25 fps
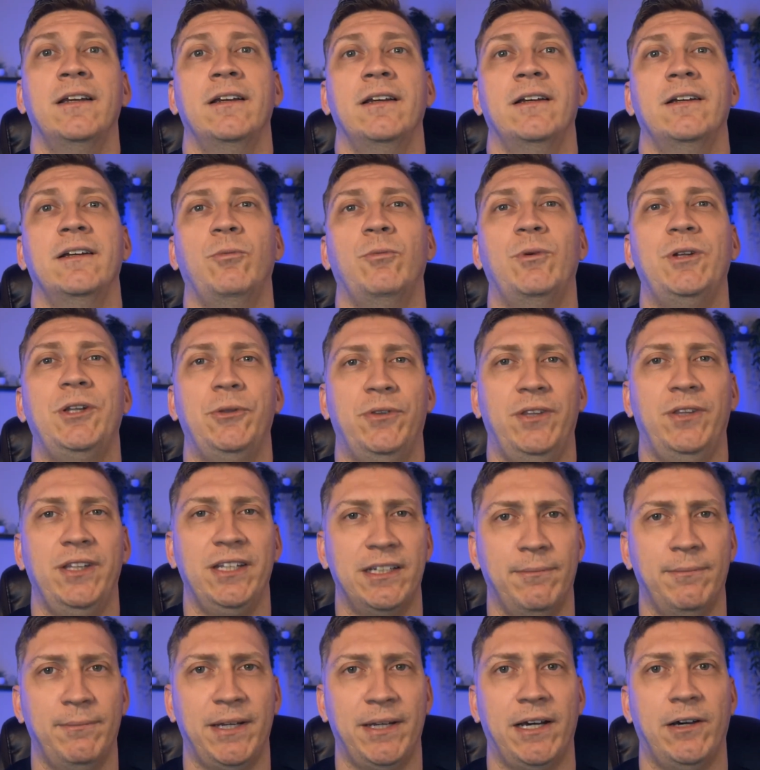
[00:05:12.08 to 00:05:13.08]
When you think
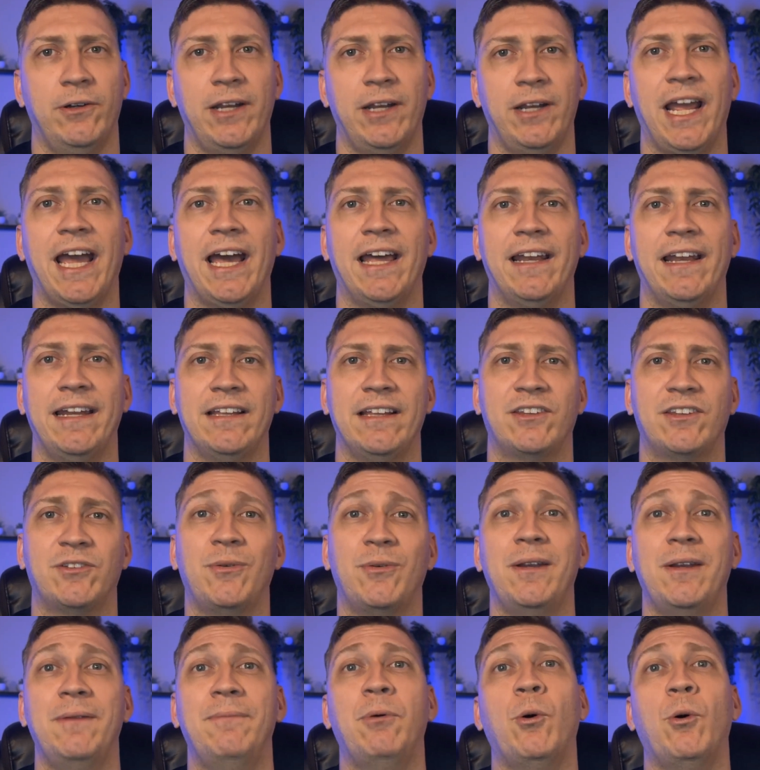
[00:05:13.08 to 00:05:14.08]
about adding
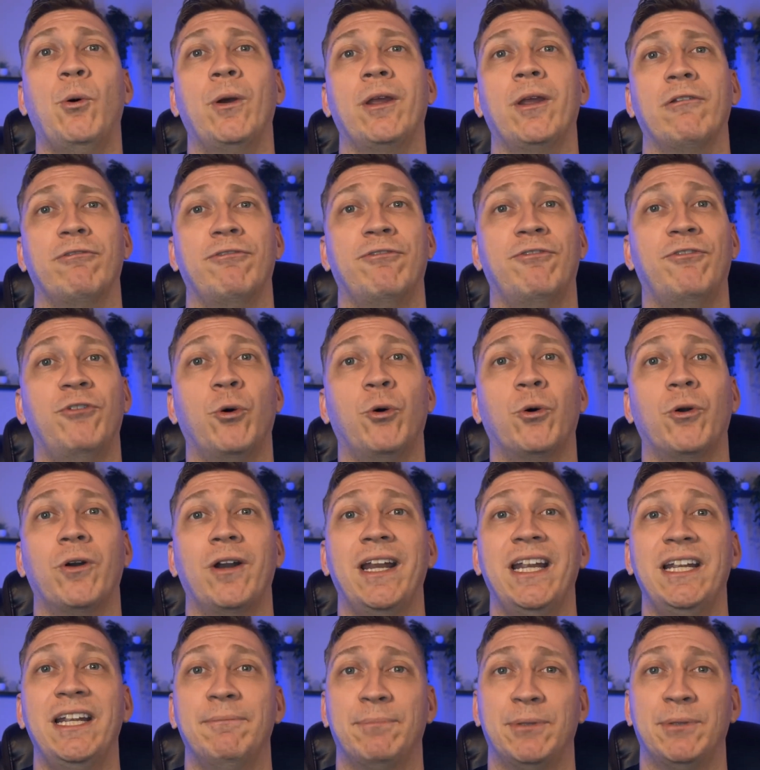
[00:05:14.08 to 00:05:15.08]

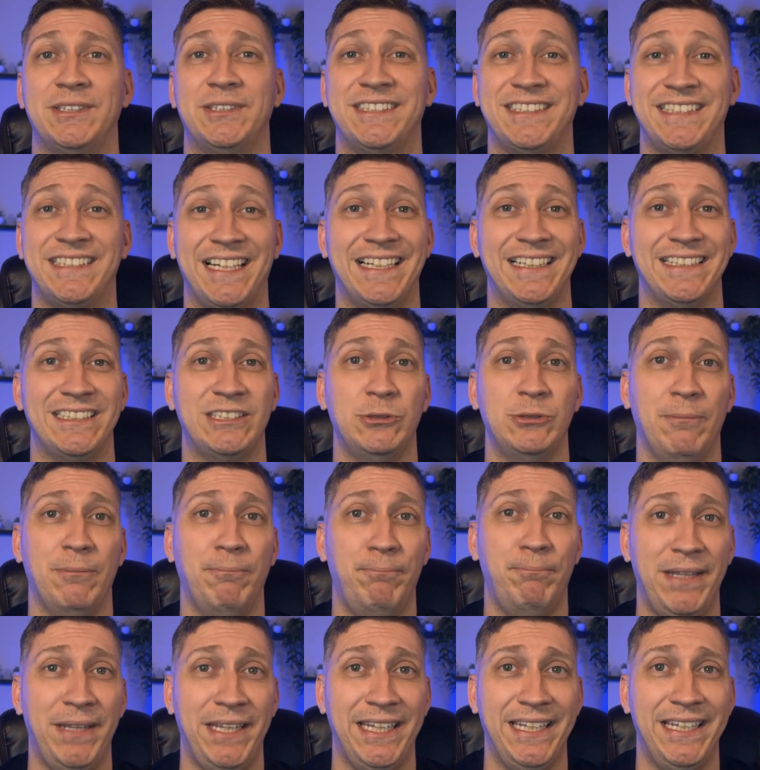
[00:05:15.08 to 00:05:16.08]
3.48% to a
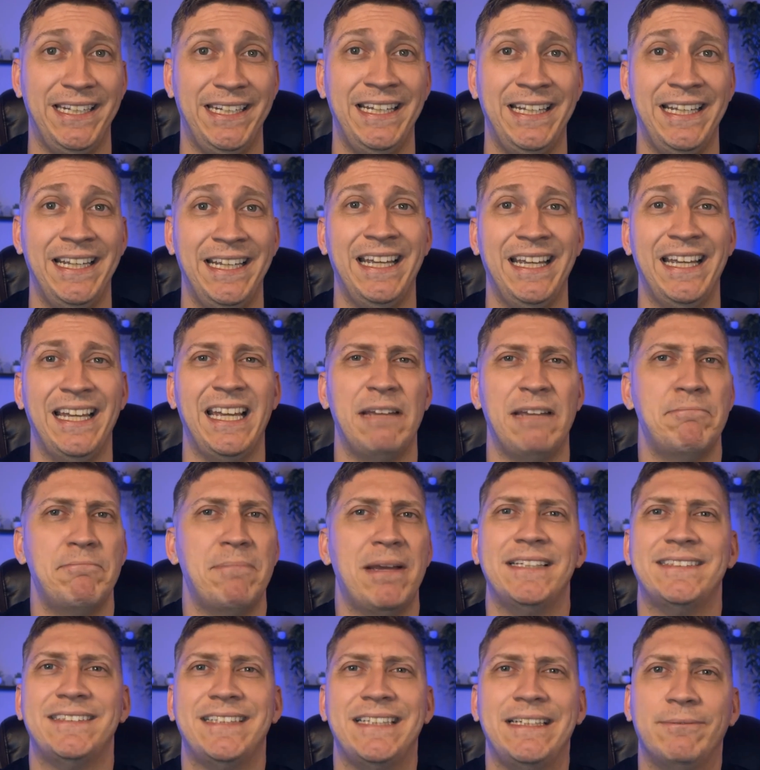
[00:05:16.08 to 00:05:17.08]
bid, it
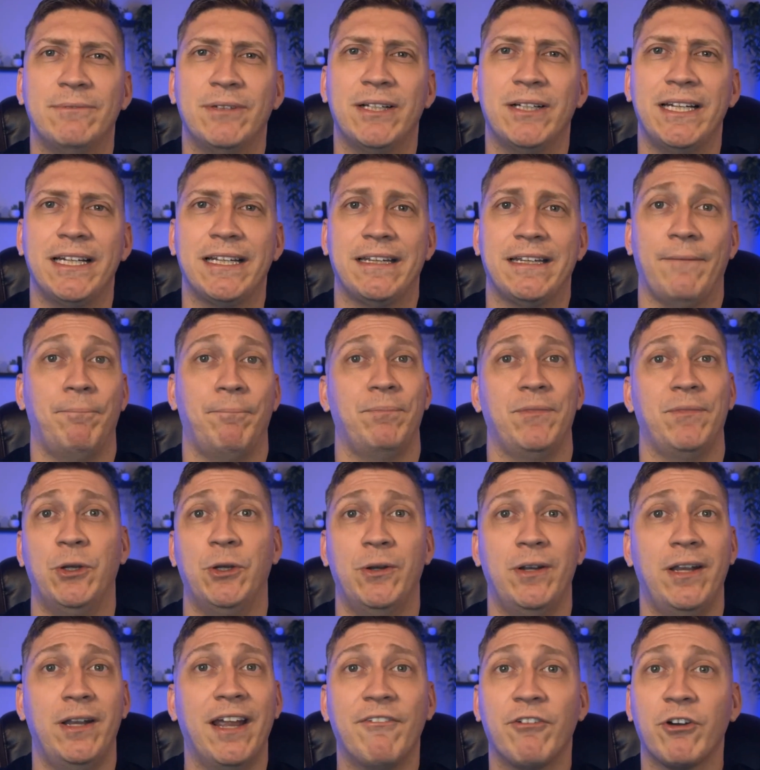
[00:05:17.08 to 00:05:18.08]
may seem like you're
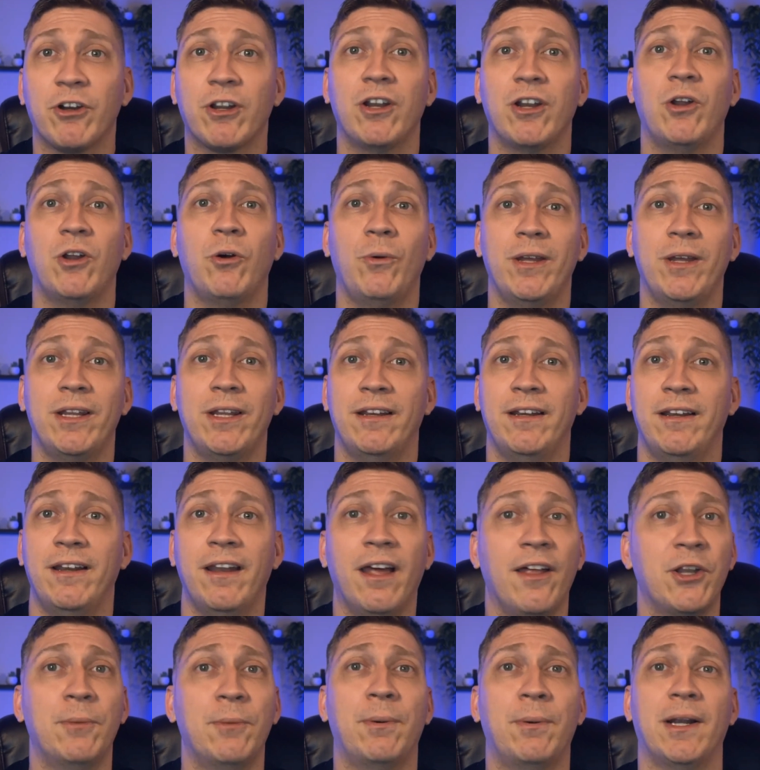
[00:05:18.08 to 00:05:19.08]
never going to win
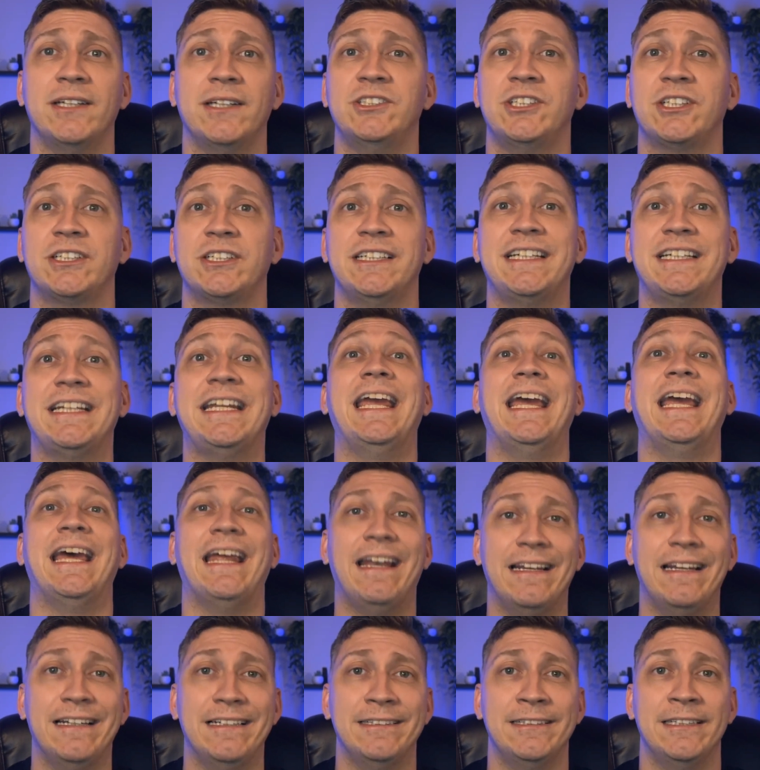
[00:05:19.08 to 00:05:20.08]
another project
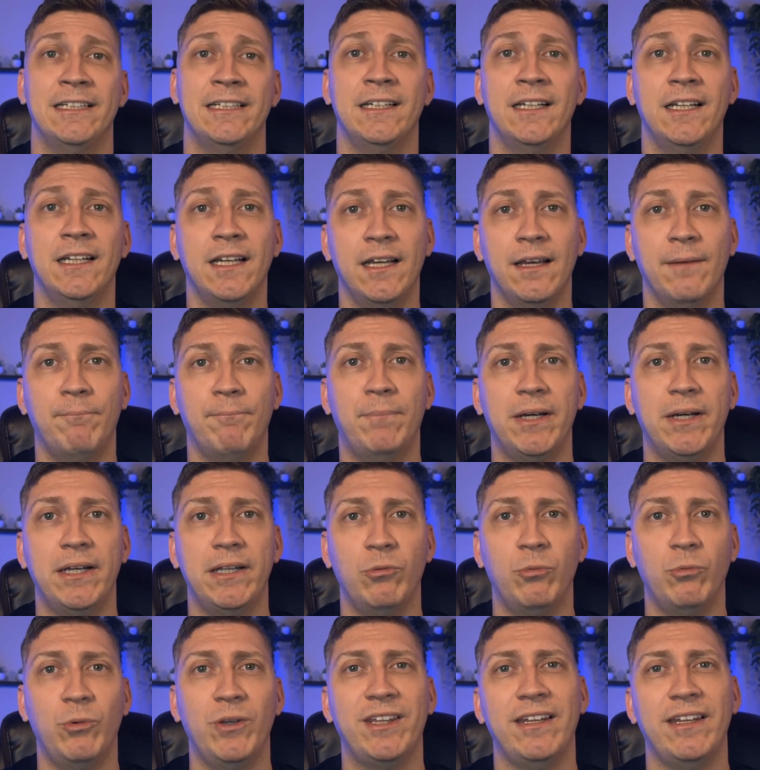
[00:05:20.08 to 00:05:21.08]
again. But
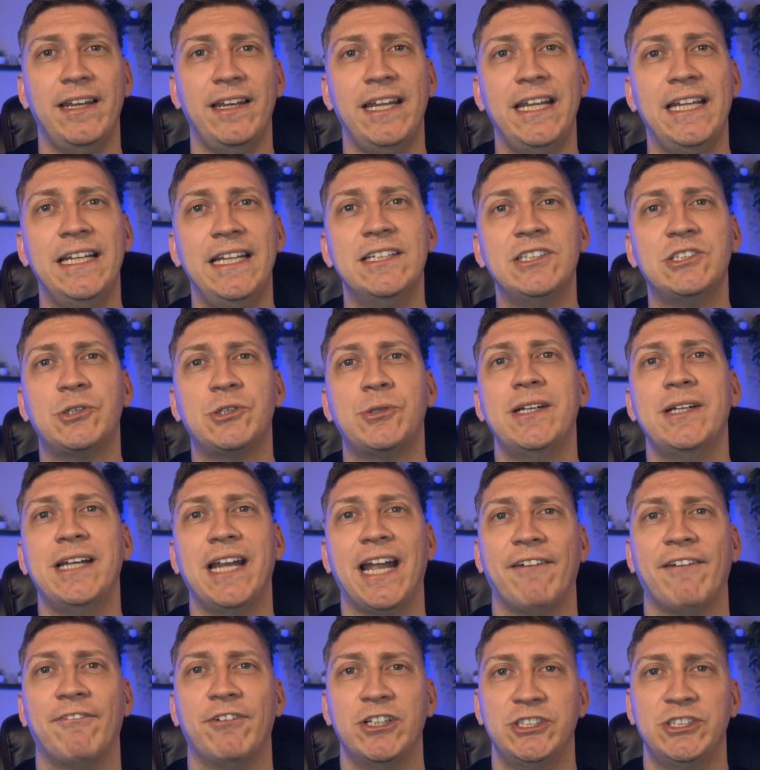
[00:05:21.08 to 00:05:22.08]
with an industry
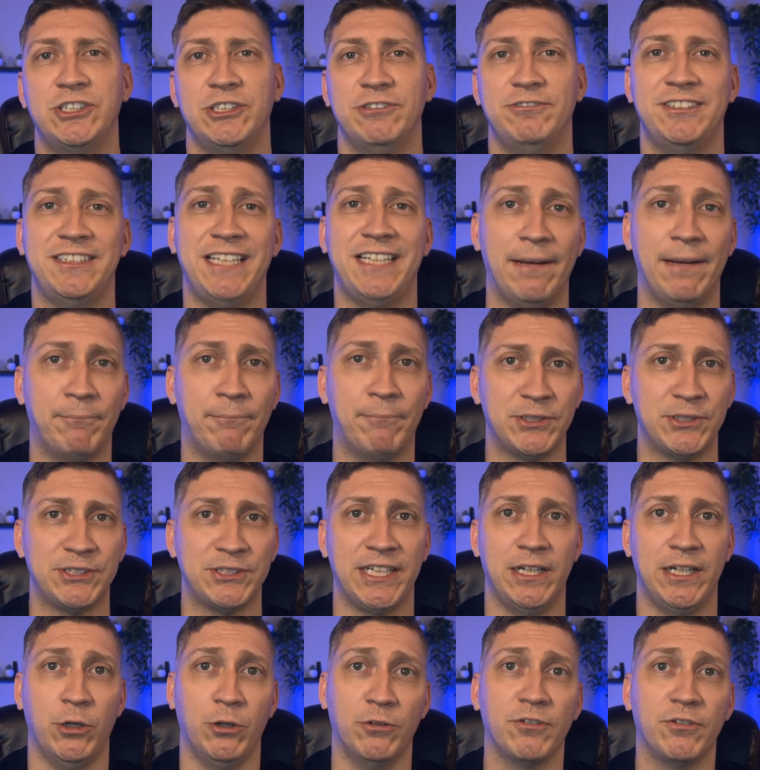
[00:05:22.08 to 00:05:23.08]
average of
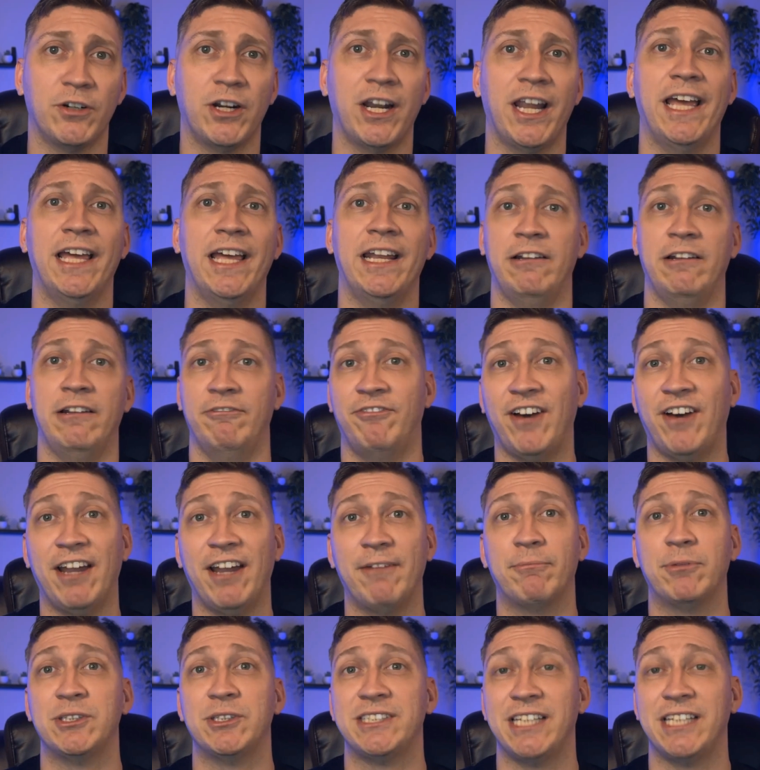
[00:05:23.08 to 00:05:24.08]
10% overhead and
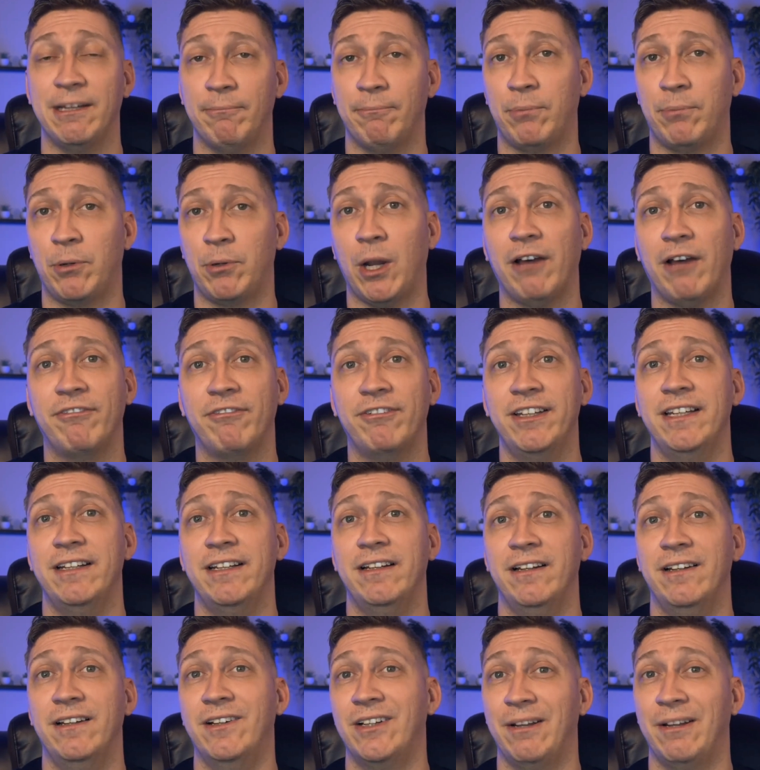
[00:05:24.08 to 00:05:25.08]
5% profit
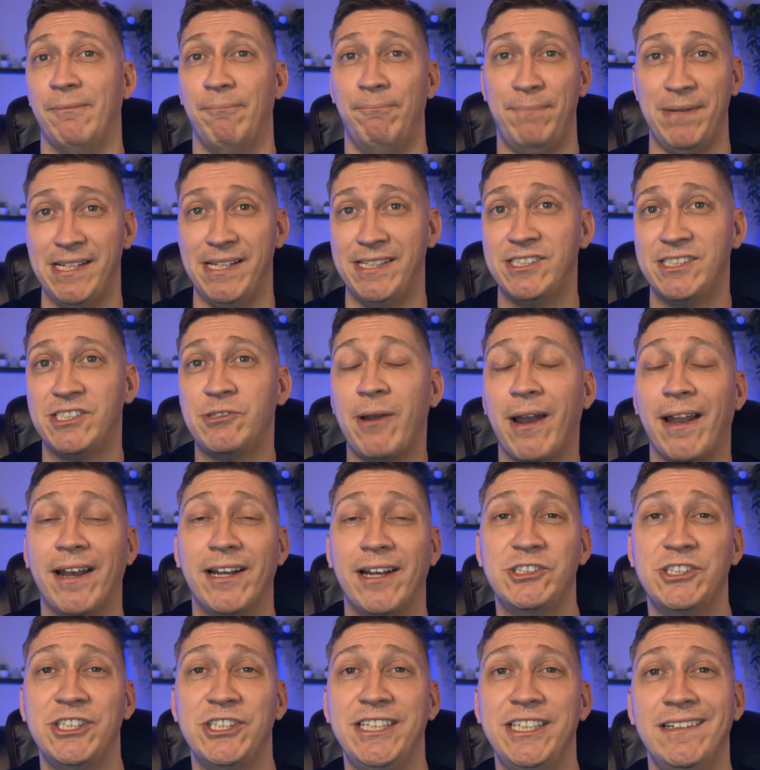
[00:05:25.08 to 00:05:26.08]
on a bid
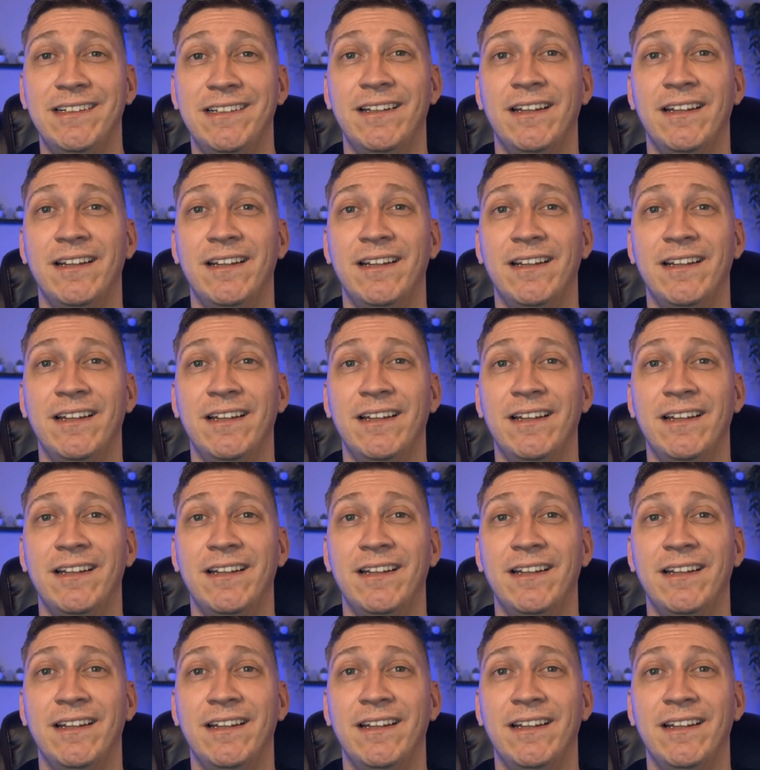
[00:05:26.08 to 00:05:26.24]
strategy,